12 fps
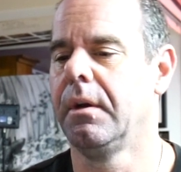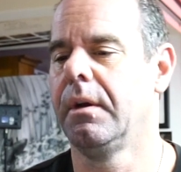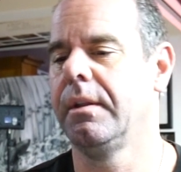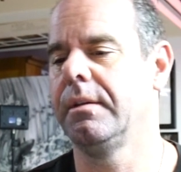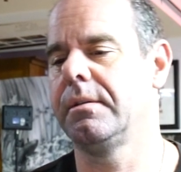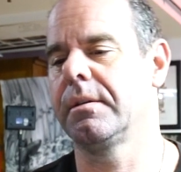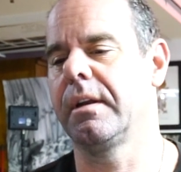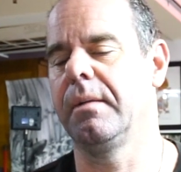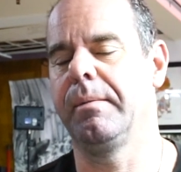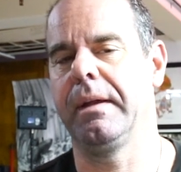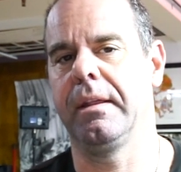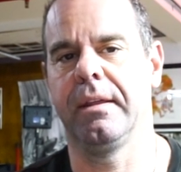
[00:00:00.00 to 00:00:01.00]
This is going to
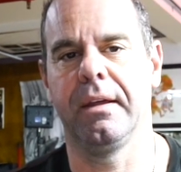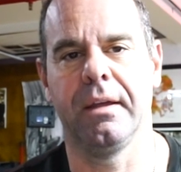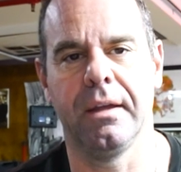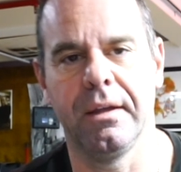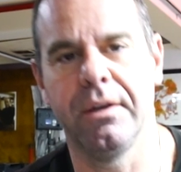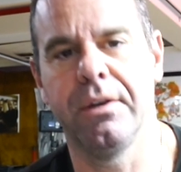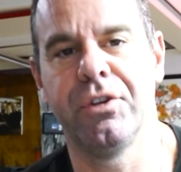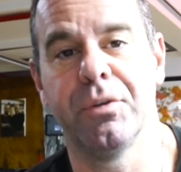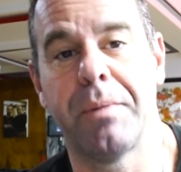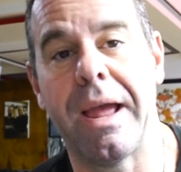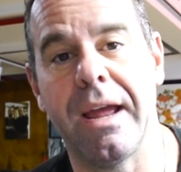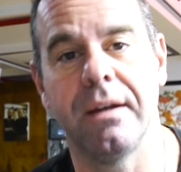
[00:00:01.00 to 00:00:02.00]
be the
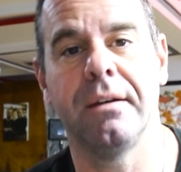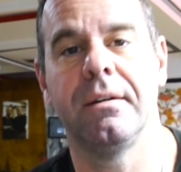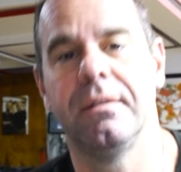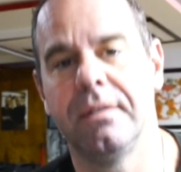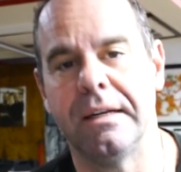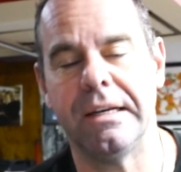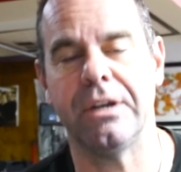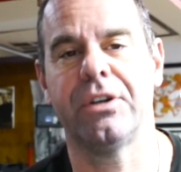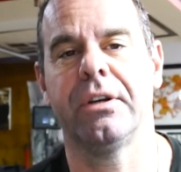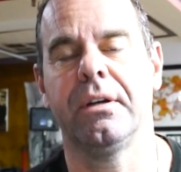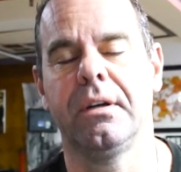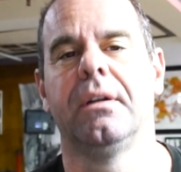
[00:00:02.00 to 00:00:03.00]
Japan
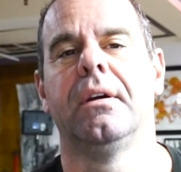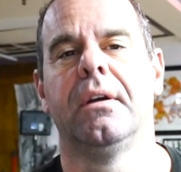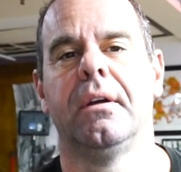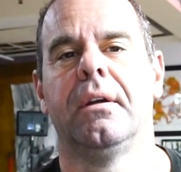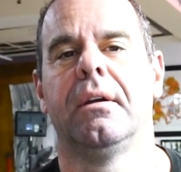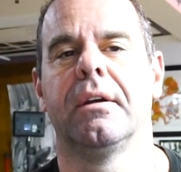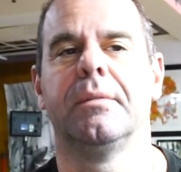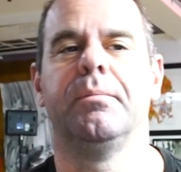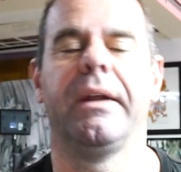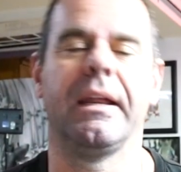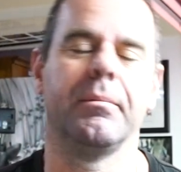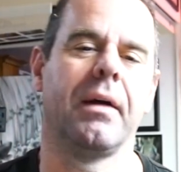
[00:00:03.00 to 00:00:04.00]
edition,
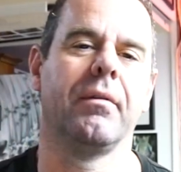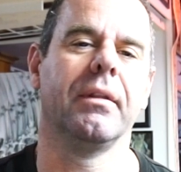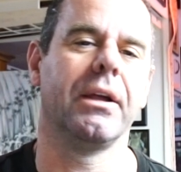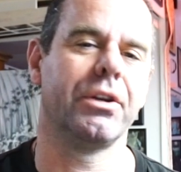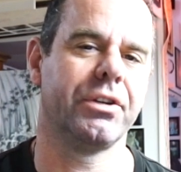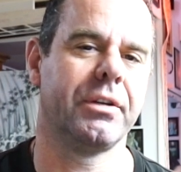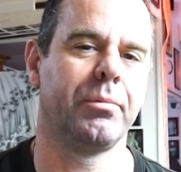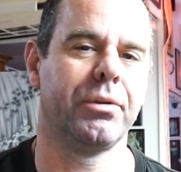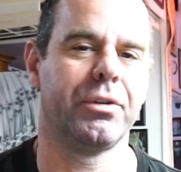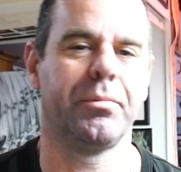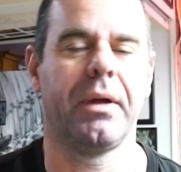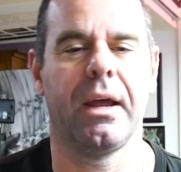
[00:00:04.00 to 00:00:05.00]
explaining my relationship with
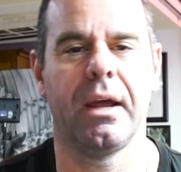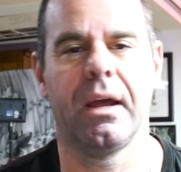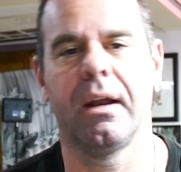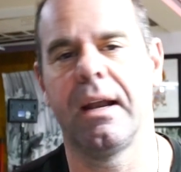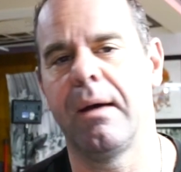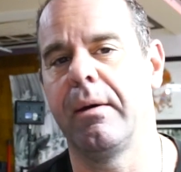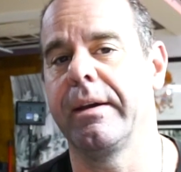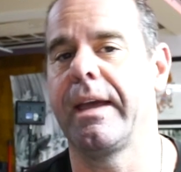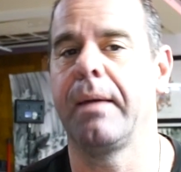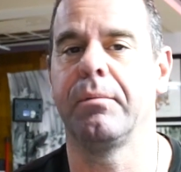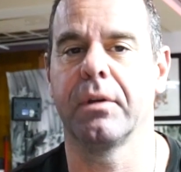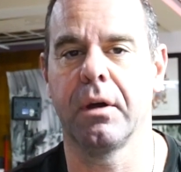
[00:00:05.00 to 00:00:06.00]
Japan, how I
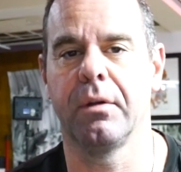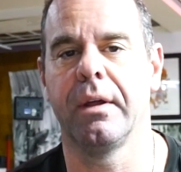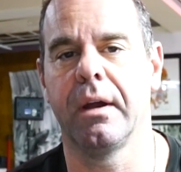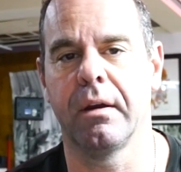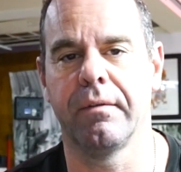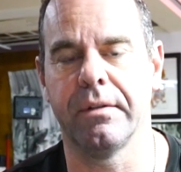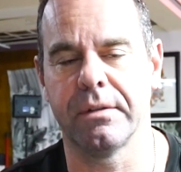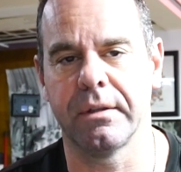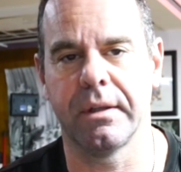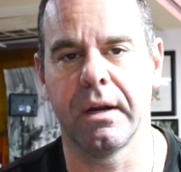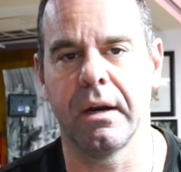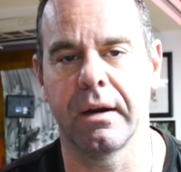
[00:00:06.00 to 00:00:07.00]
came to go there, visit
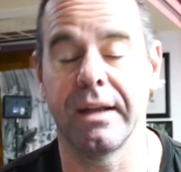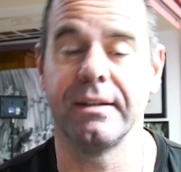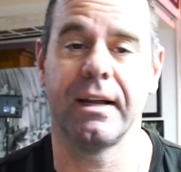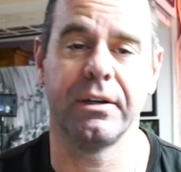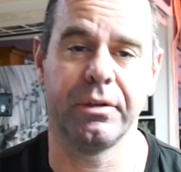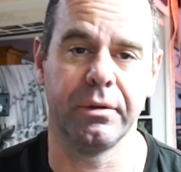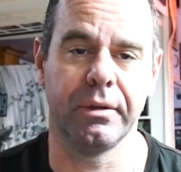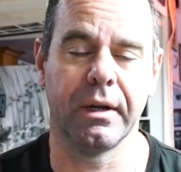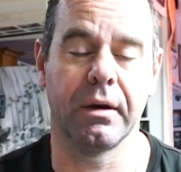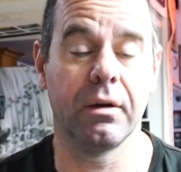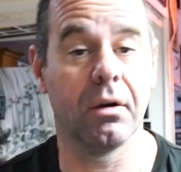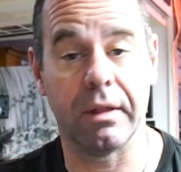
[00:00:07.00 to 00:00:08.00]
there, get tattooed
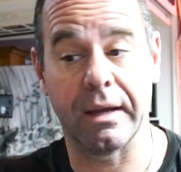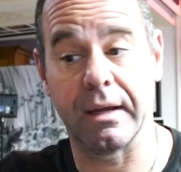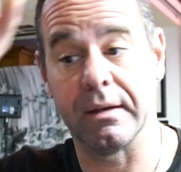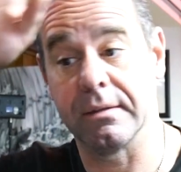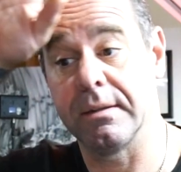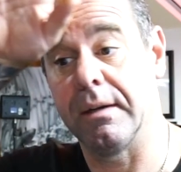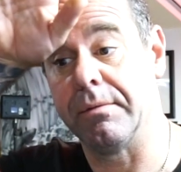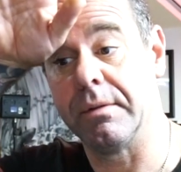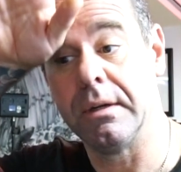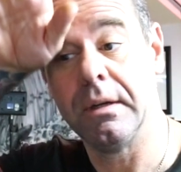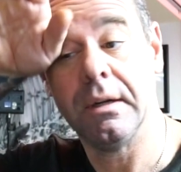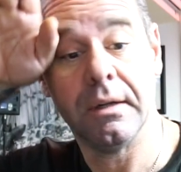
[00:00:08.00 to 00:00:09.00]
there, all that kind of stuff.
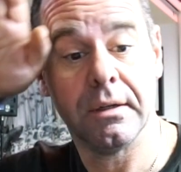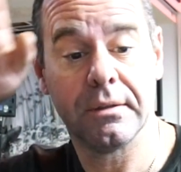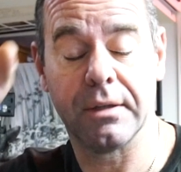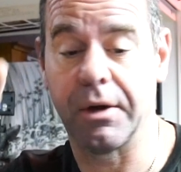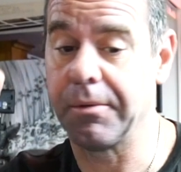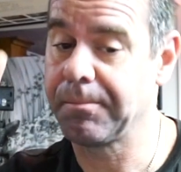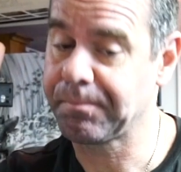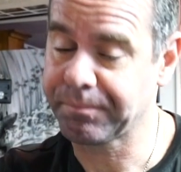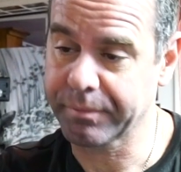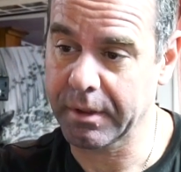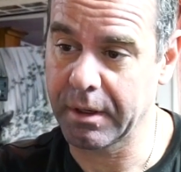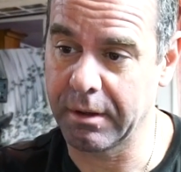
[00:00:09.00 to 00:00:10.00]
So,
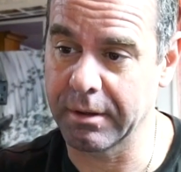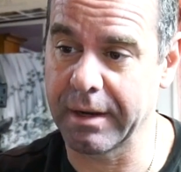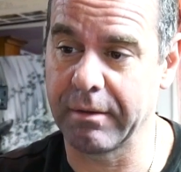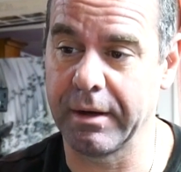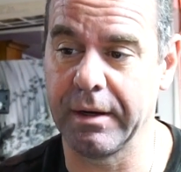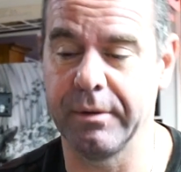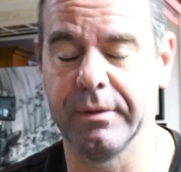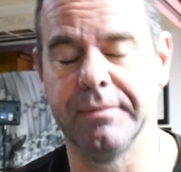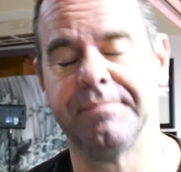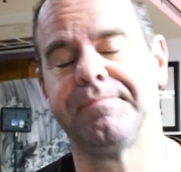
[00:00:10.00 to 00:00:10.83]
I'll get right into it.